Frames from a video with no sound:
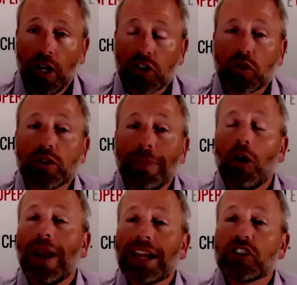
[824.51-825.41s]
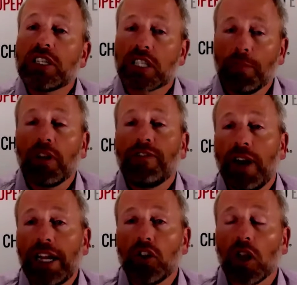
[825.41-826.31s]
So it's about actually
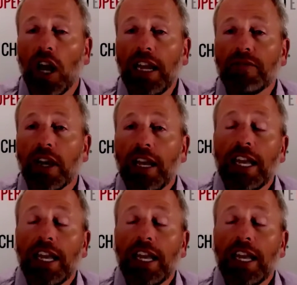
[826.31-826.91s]
simplifying your life